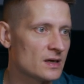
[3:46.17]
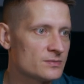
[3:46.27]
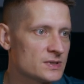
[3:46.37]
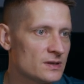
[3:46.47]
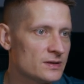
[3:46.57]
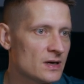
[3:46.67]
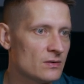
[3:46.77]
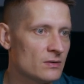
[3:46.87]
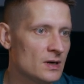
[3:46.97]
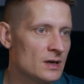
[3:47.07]
to upscale
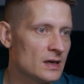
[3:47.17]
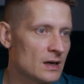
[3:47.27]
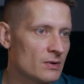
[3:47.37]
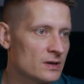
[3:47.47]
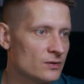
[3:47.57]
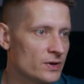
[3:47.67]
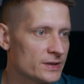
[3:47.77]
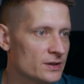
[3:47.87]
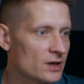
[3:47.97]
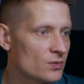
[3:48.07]
now i'm going to look
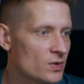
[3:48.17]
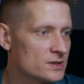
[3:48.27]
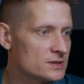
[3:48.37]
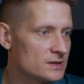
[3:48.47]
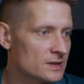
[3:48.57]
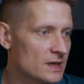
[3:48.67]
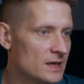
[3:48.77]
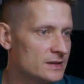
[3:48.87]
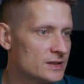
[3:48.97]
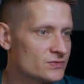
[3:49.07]
at the other ones
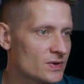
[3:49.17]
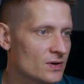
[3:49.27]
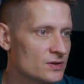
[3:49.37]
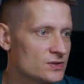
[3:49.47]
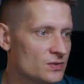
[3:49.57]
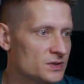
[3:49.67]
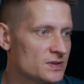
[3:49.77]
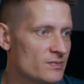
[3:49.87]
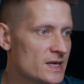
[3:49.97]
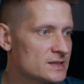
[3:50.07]
and this one also looks
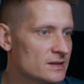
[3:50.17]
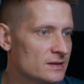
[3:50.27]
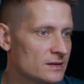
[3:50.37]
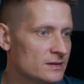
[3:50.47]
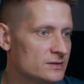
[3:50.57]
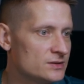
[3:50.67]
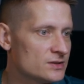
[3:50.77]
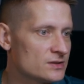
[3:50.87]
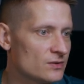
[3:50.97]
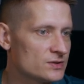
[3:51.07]
amazing it
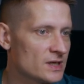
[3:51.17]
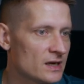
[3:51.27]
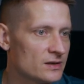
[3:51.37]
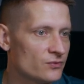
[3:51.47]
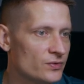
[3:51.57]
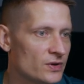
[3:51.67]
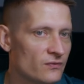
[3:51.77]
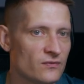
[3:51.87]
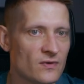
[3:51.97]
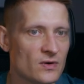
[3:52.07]
just looks like a real
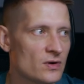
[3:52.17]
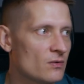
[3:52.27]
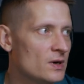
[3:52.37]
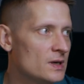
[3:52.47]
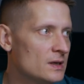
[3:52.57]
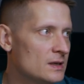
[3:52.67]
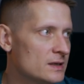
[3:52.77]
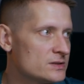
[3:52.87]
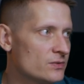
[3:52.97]
photo let's